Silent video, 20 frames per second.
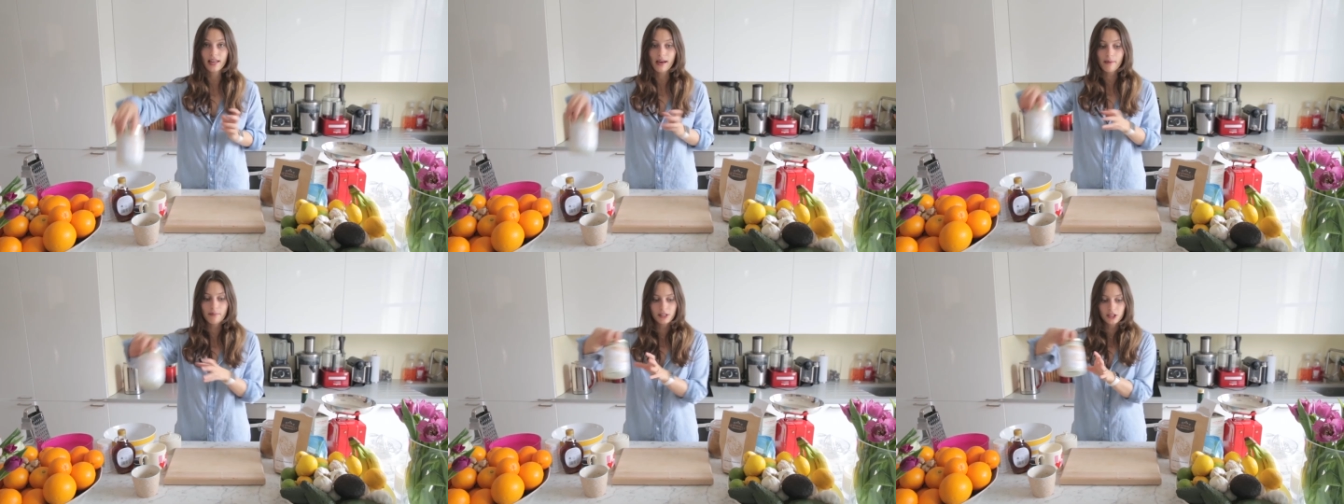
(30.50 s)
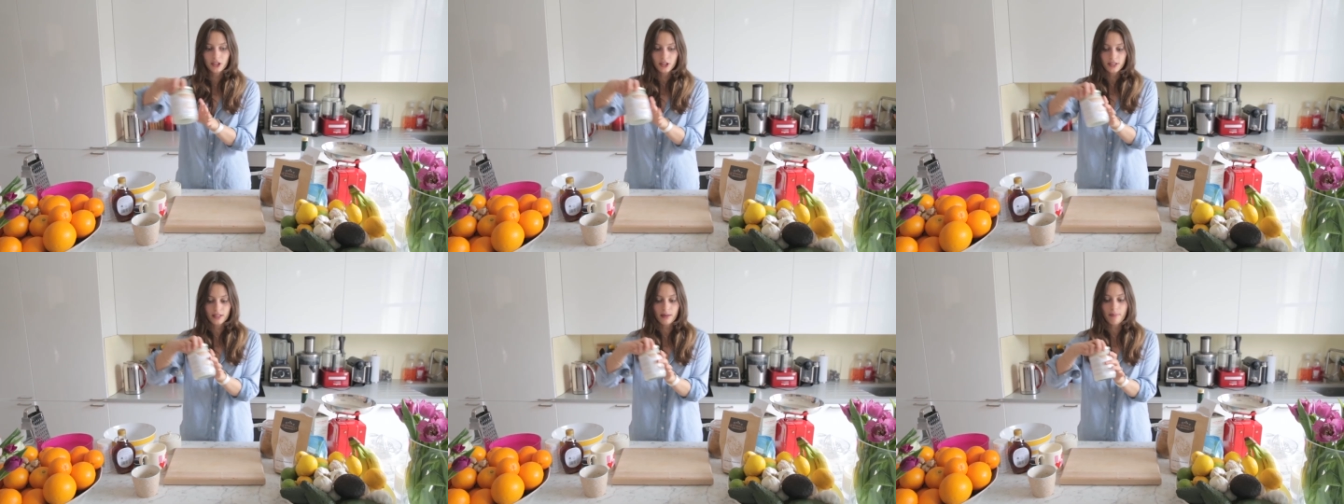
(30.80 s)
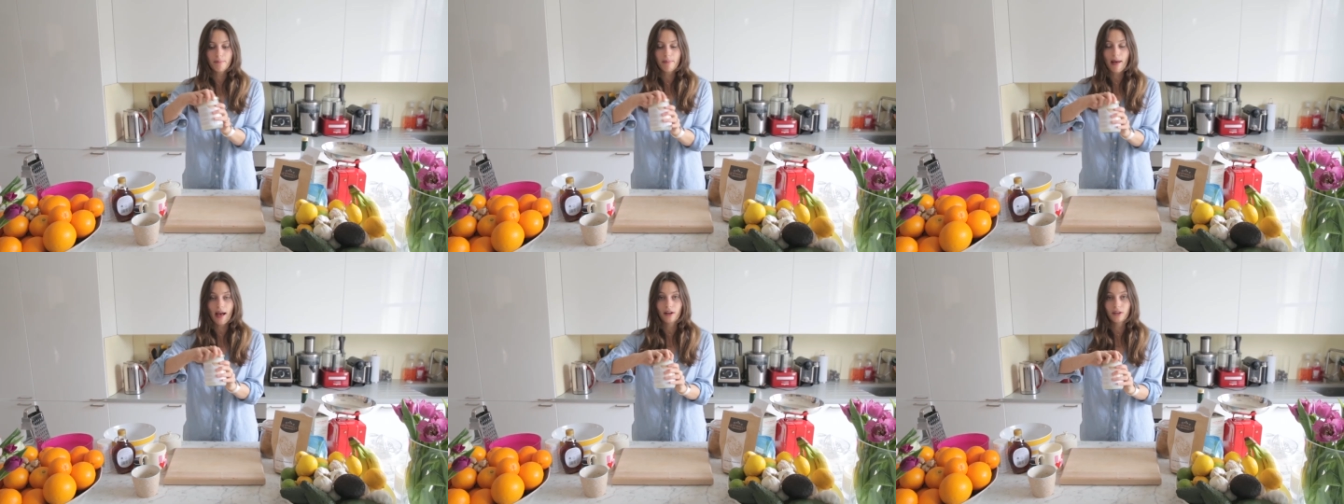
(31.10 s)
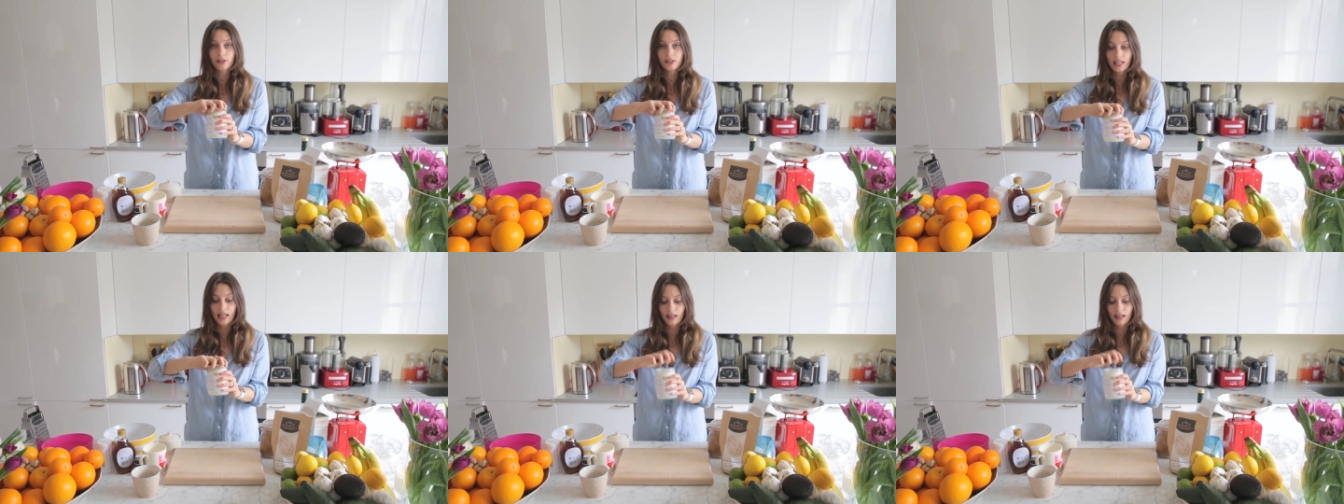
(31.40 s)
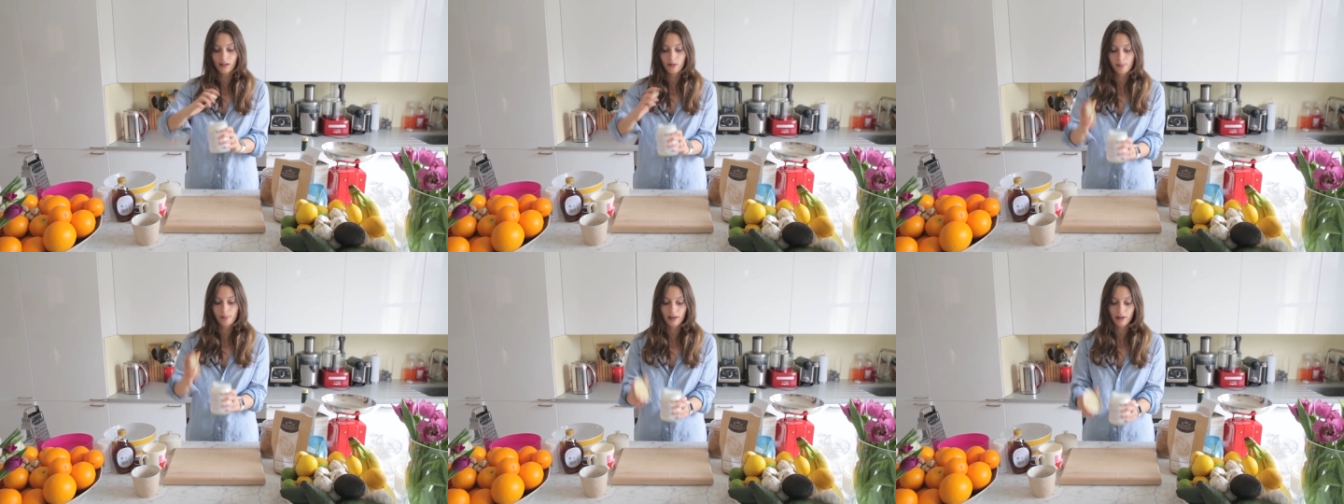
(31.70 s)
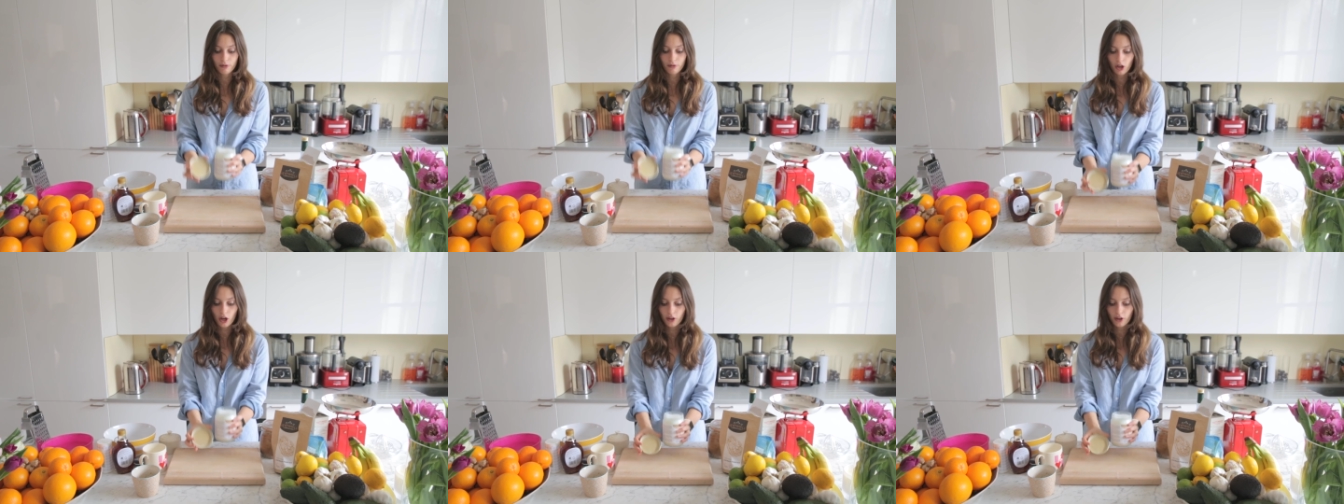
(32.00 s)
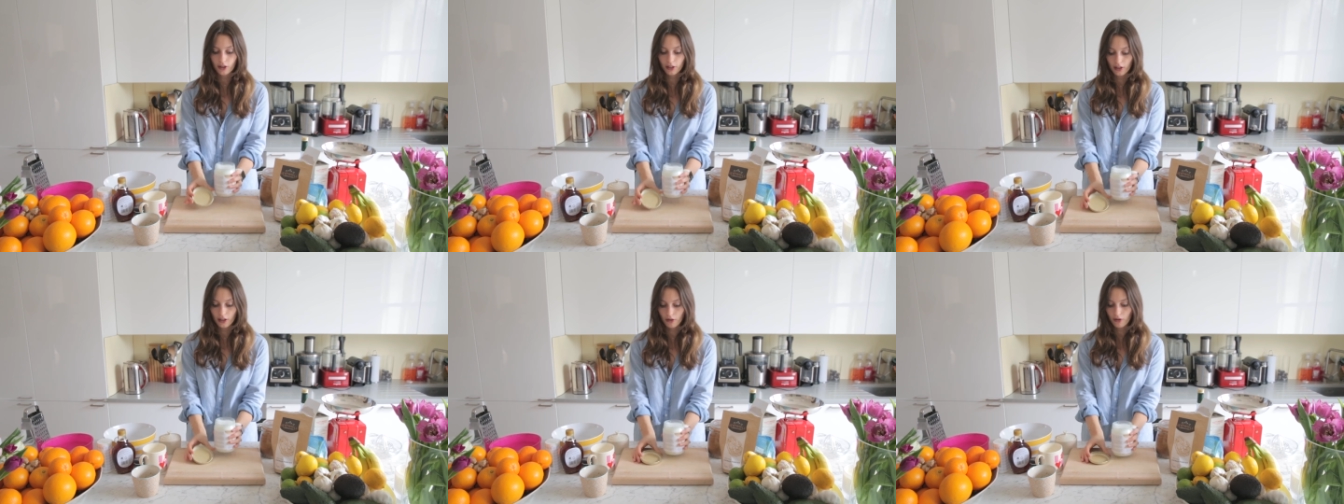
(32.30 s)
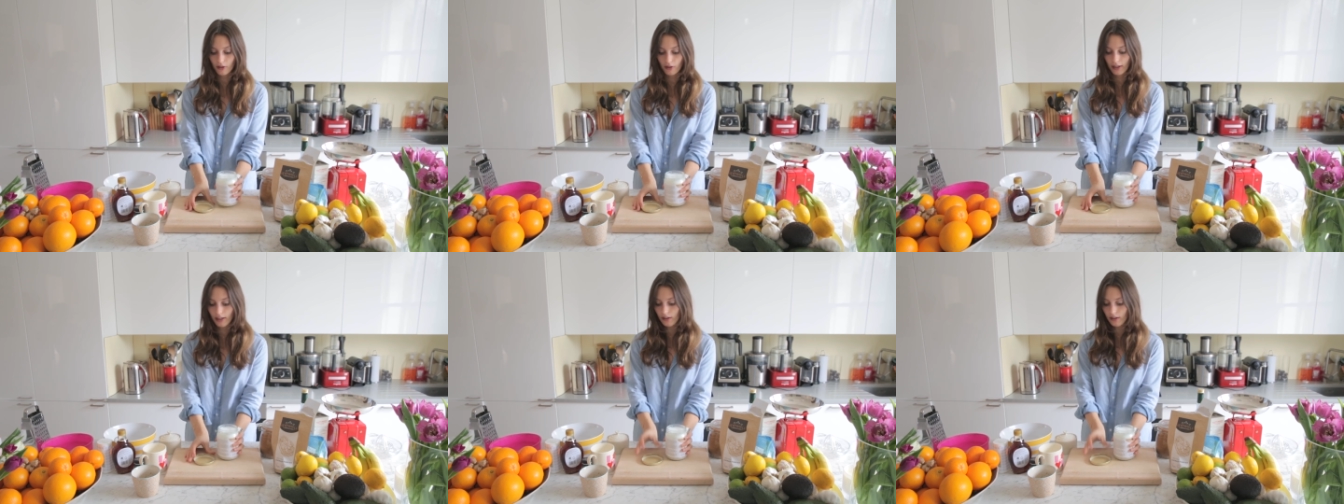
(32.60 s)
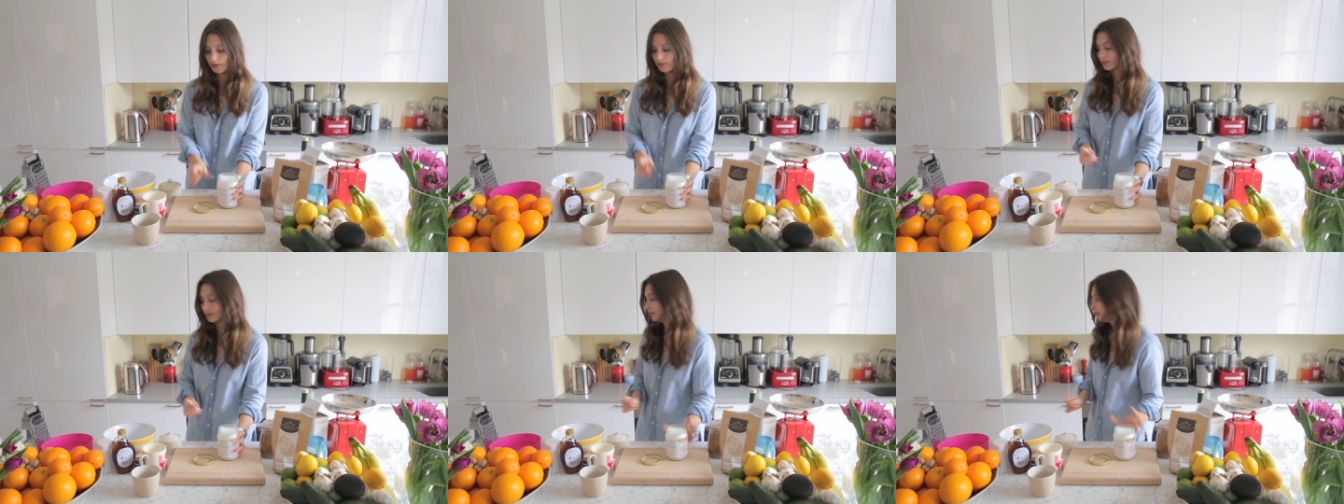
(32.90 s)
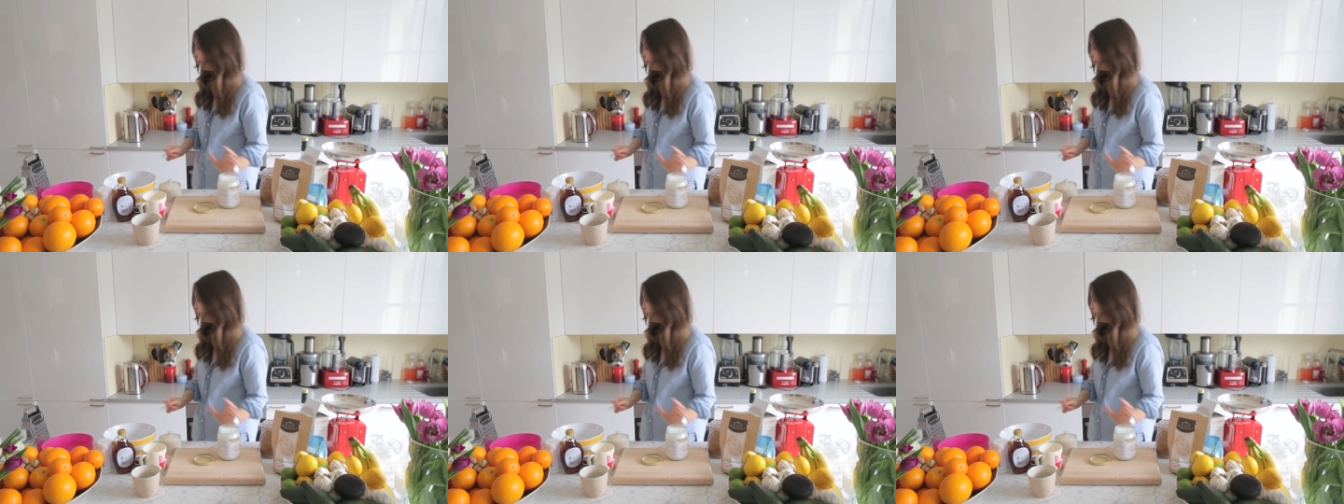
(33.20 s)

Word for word: step is just to melt a little bit of coconut oil.